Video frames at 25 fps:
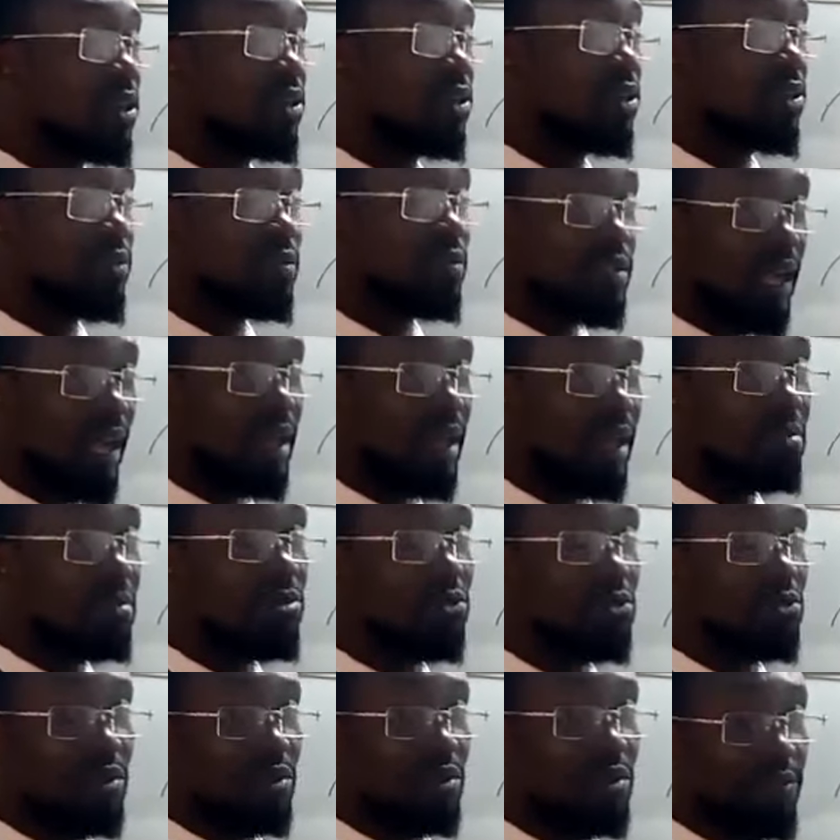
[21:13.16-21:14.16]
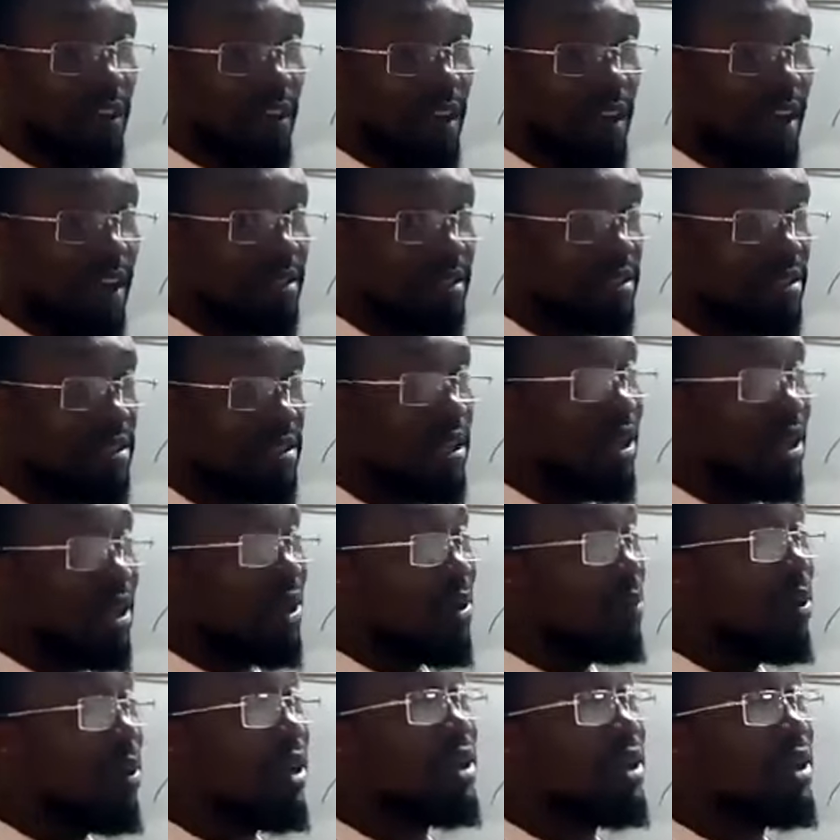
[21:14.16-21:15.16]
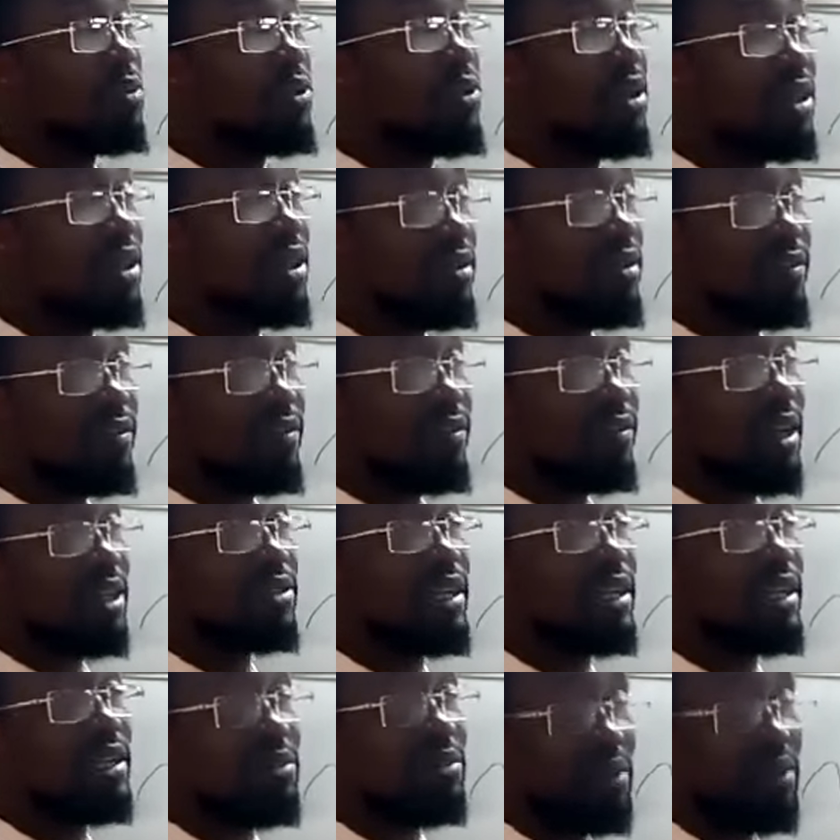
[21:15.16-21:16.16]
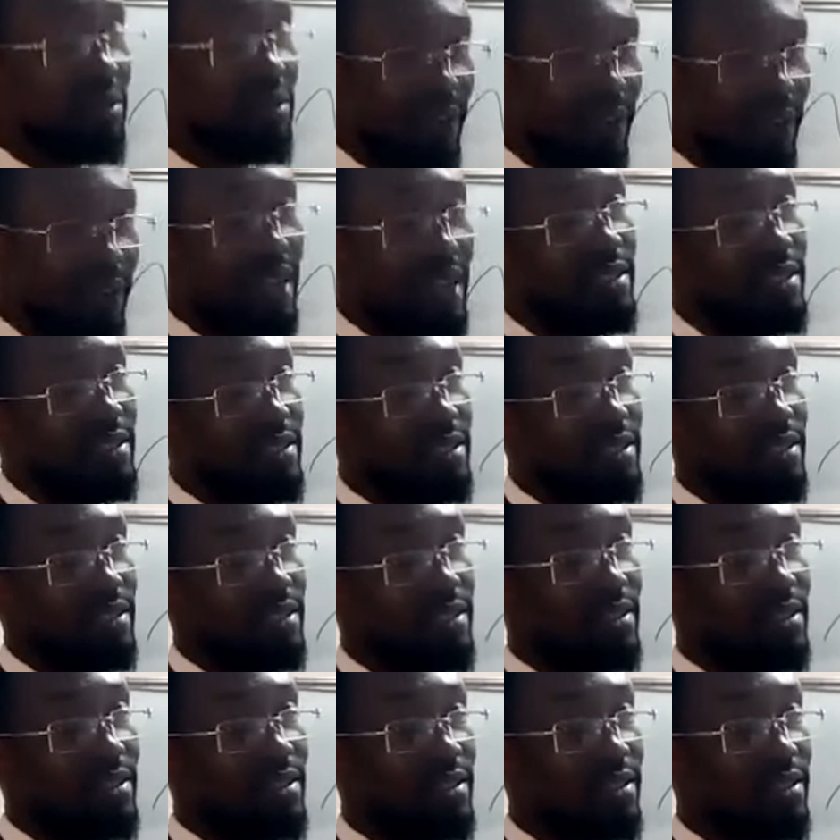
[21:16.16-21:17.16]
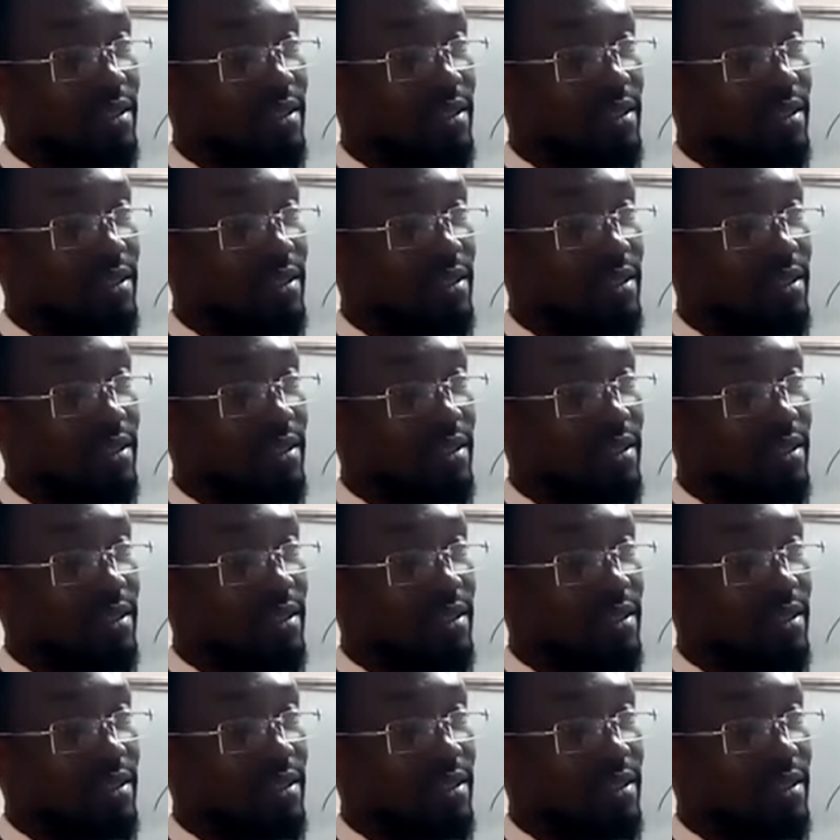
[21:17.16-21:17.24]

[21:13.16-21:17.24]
a lot of time to reverse, but it will eventually reverse.